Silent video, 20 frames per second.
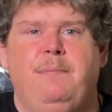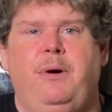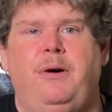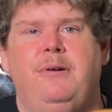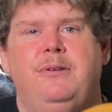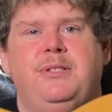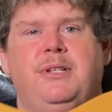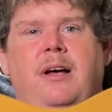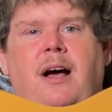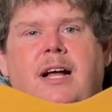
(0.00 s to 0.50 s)

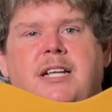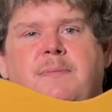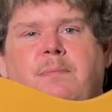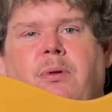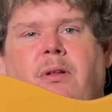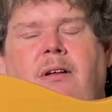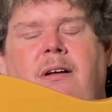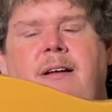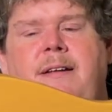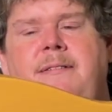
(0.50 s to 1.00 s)
butterscotch
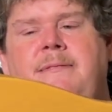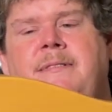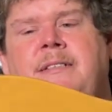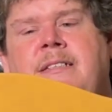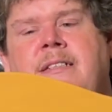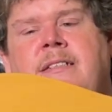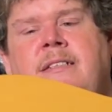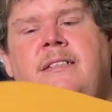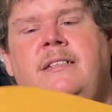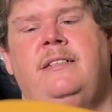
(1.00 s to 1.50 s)
blonde.
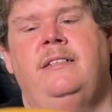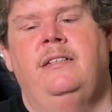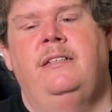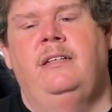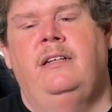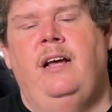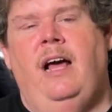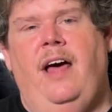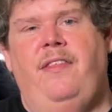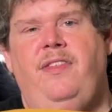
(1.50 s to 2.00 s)

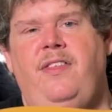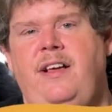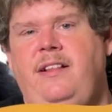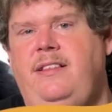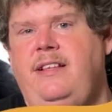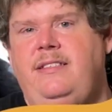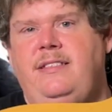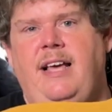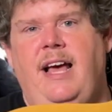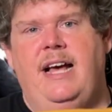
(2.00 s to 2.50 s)
I think
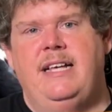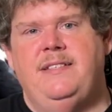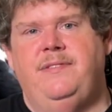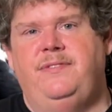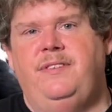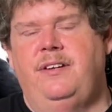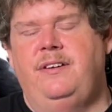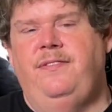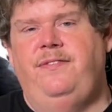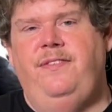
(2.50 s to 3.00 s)
these guys have
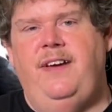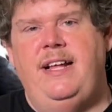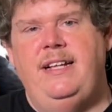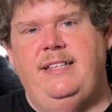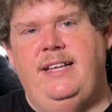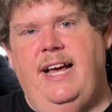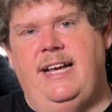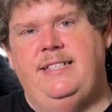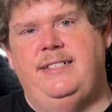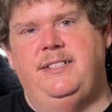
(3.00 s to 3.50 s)
done a
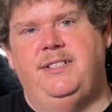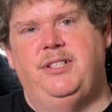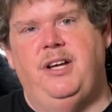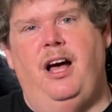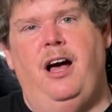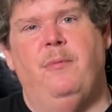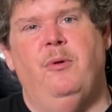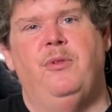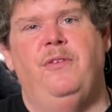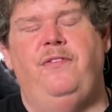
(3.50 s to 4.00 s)
fantastic
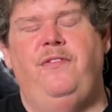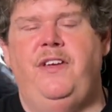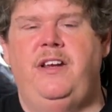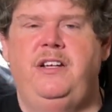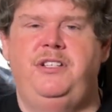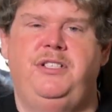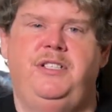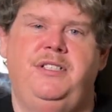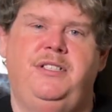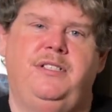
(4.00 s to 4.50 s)
job on the
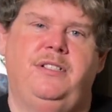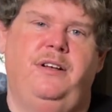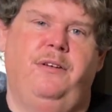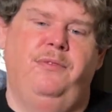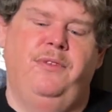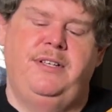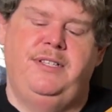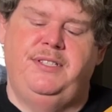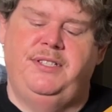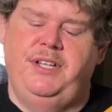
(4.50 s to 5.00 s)
finishes
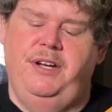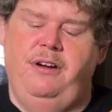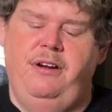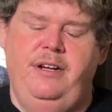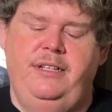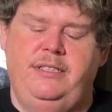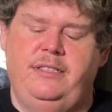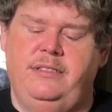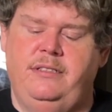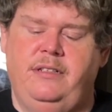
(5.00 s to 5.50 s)
on this
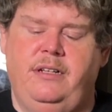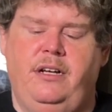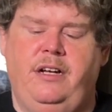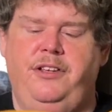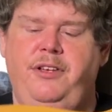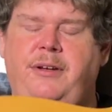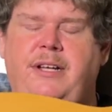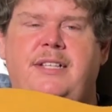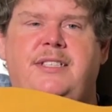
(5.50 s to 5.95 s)
series. You can